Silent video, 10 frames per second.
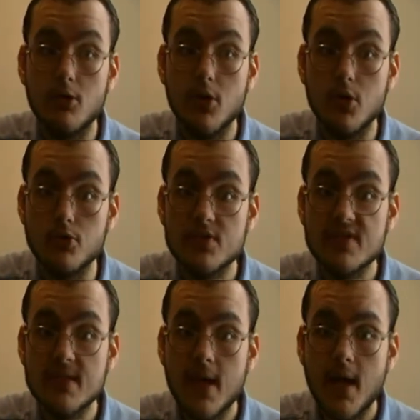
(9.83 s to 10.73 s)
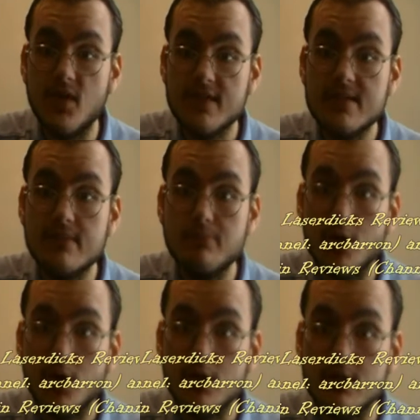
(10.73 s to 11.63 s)
co-hosts, Dustin
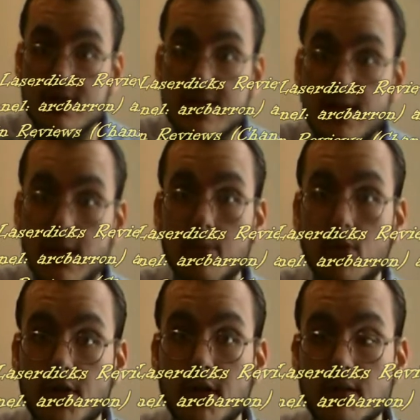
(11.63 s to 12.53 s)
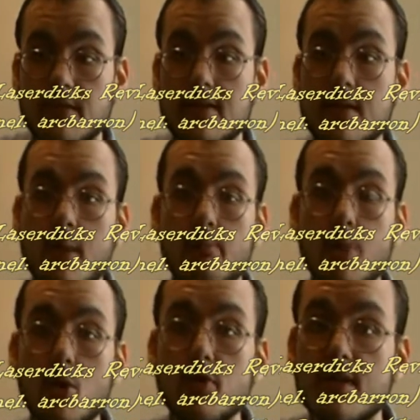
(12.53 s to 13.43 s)
Barnes and Claymore Cutlass,
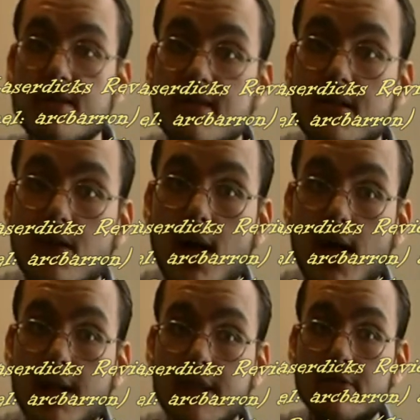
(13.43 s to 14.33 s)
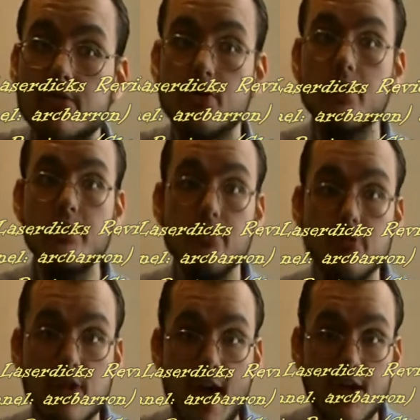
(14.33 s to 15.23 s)
both consider Highlander
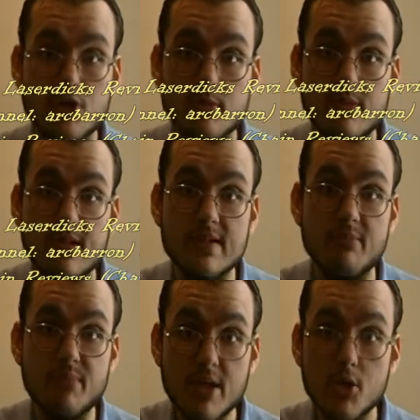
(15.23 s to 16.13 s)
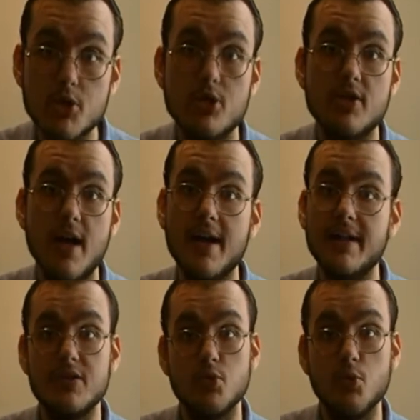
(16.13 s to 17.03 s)
2 to actually be superior to
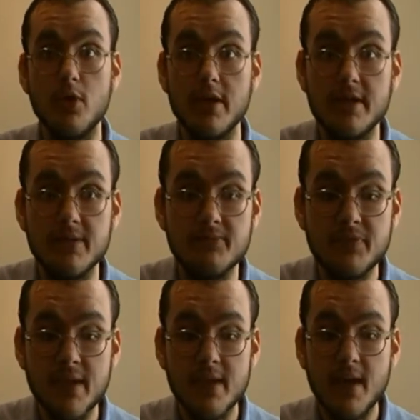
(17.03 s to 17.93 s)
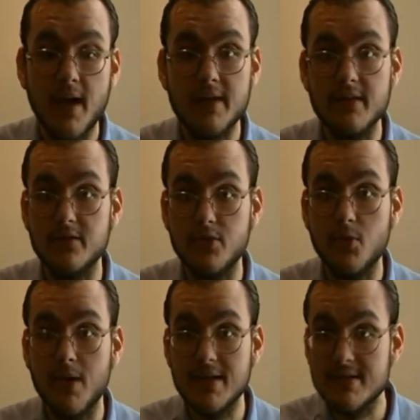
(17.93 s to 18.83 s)
Highlander 1. I think they're
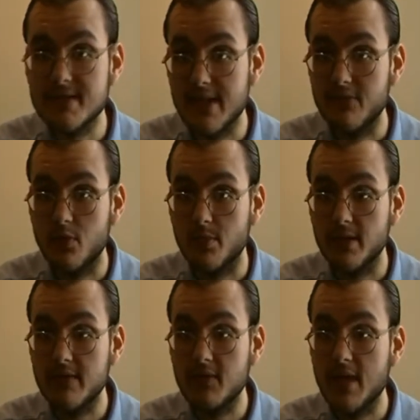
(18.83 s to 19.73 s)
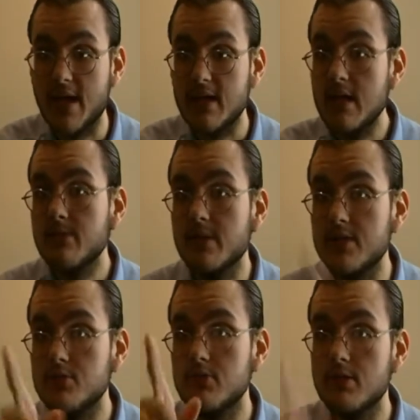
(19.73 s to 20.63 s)
quite insane for believing that, but
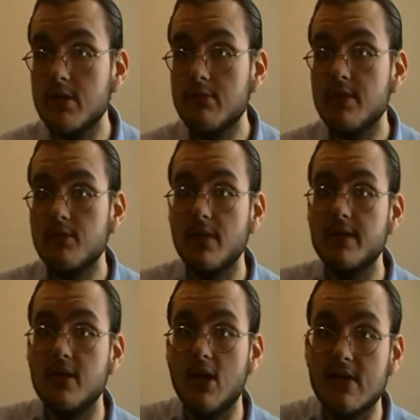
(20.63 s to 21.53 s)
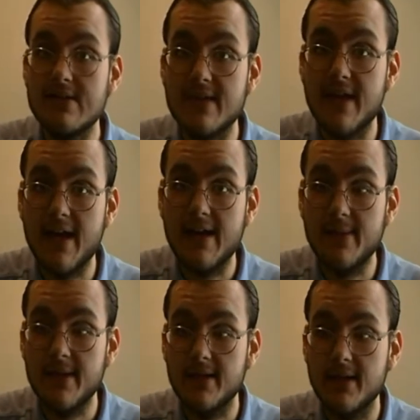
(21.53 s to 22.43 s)
I do agree with what the Arkansas
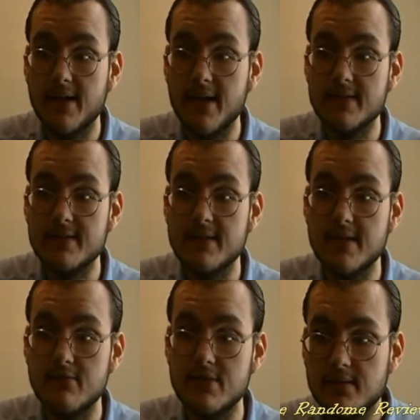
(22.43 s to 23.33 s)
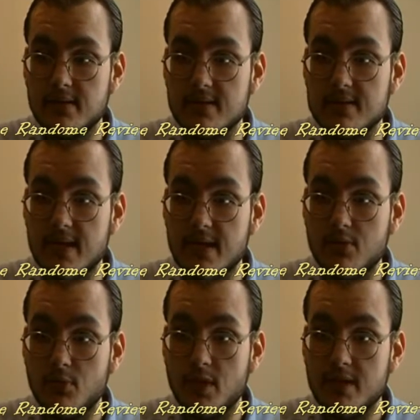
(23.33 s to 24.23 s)
anime guy had to say. The
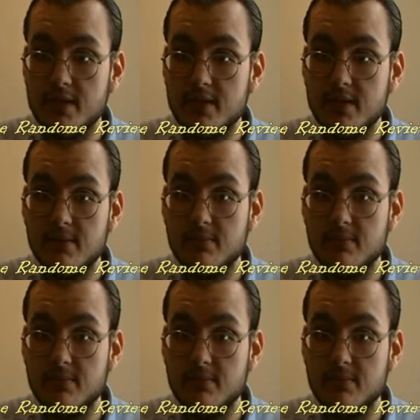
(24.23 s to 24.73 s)
second one